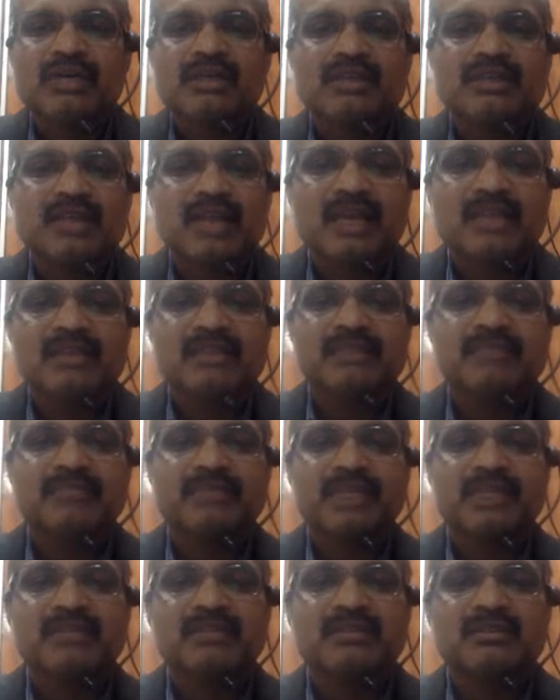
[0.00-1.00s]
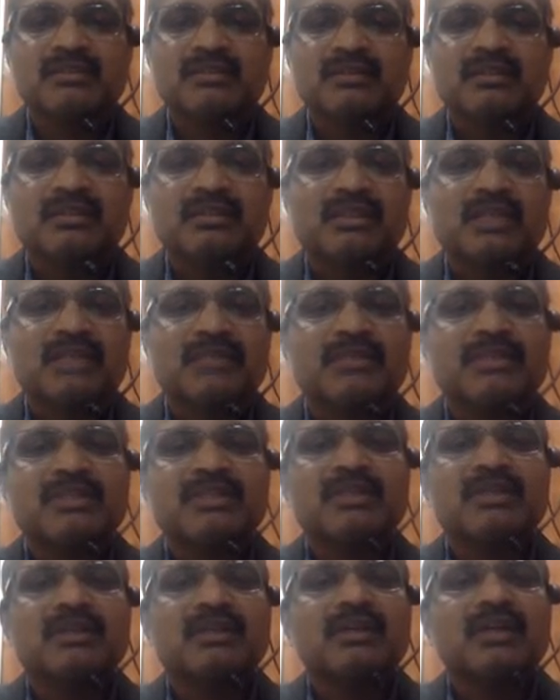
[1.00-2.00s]
an acceptance. That
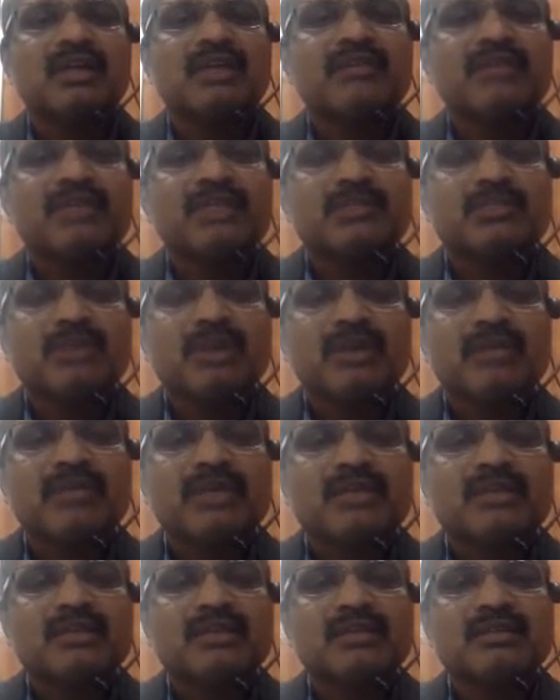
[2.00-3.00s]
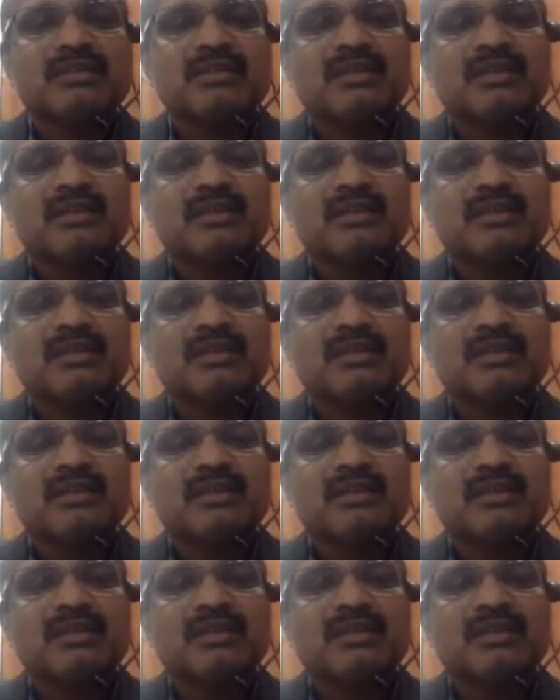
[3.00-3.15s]
means if it is bill of exchange,